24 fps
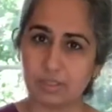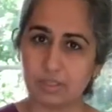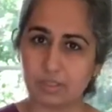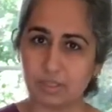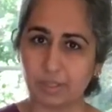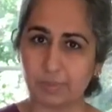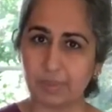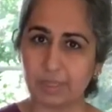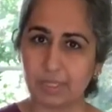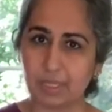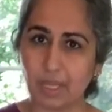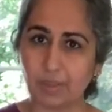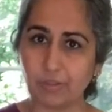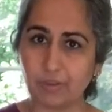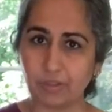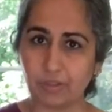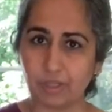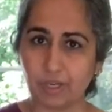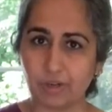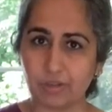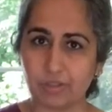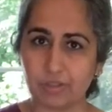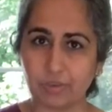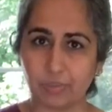Some of the other
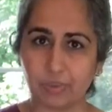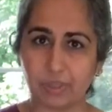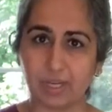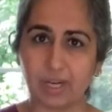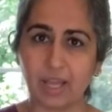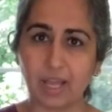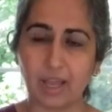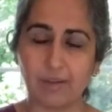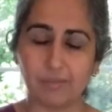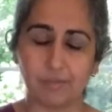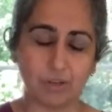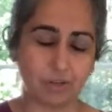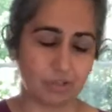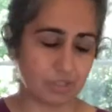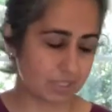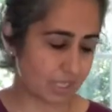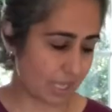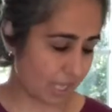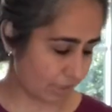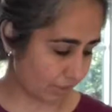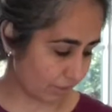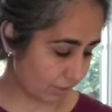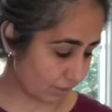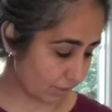layers that we're going to have in our
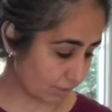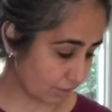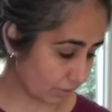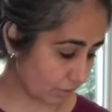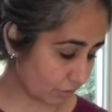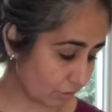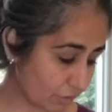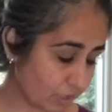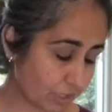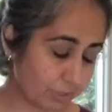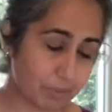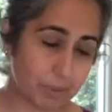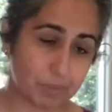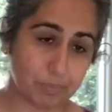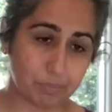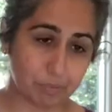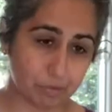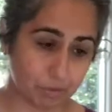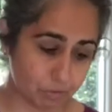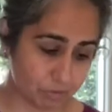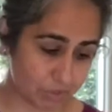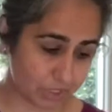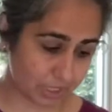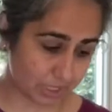salad are going to be
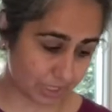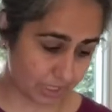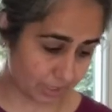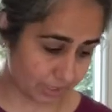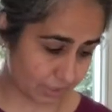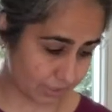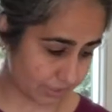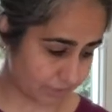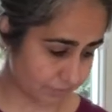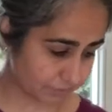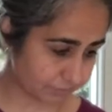proteins.